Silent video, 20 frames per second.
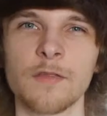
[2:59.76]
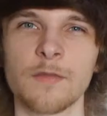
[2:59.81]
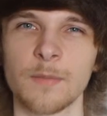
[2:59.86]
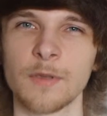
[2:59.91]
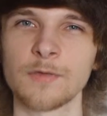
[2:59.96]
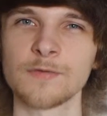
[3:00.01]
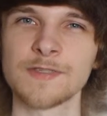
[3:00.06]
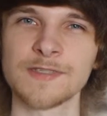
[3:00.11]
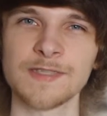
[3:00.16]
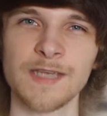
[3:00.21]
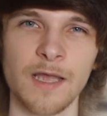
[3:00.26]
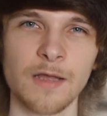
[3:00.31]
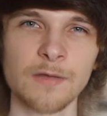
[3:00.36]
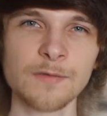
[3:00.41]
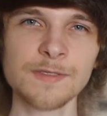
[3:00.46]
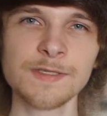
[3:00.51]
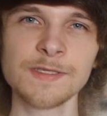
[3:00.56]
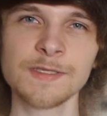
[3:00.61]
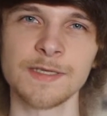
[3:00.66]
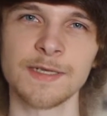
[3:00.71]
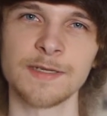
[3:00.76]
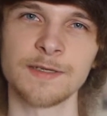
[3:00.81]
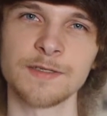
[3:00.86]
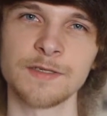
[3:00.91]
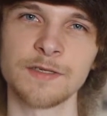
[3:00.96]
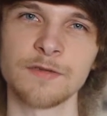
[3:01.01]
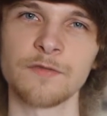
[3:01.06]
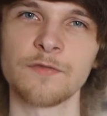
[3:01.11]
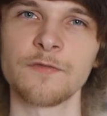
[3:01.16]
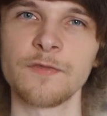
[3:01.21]
The most
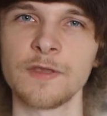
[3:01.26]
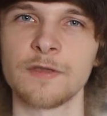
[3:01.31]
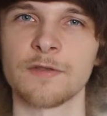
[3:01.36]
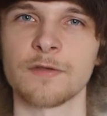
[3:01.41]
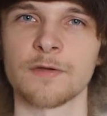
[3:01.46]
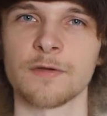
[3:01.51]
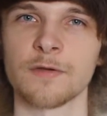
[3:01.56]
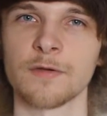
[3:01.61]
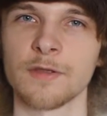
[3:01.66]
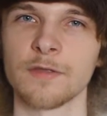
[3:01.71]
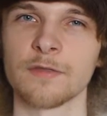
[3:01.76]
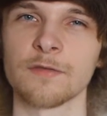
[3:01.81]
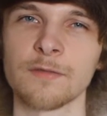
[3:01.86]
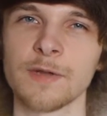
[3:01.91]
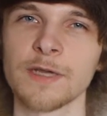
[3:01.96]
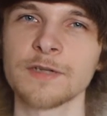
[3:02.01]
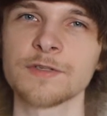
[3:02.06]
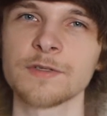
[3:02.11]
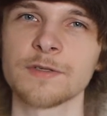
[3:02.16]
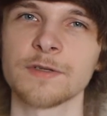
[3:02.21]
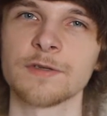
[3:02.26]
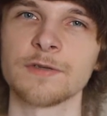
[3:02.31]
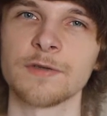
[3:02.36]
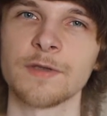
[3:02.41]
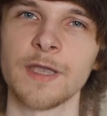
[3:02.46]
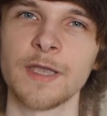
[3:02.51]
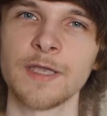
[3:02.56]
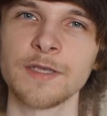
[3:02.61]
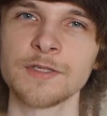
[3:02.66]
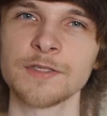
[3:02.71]
outstanding figure in the Russian
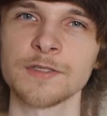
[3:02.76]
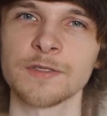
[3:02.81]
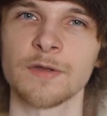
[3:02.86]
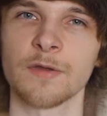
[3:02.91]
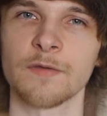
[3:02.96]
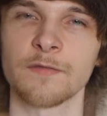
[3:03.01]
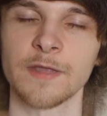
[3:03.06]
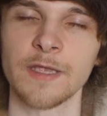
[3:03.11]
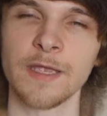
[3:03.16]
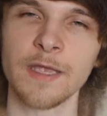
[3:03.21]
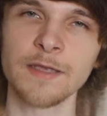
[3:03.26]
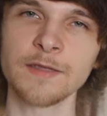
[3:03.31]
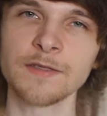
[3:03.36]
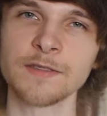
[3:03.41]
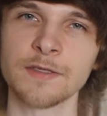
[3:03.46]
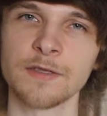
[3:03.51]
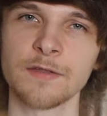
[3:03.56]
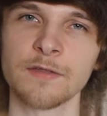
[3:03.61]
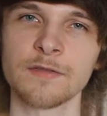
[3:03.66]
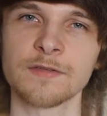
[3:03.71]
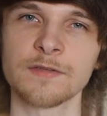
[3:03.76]
education of the 18th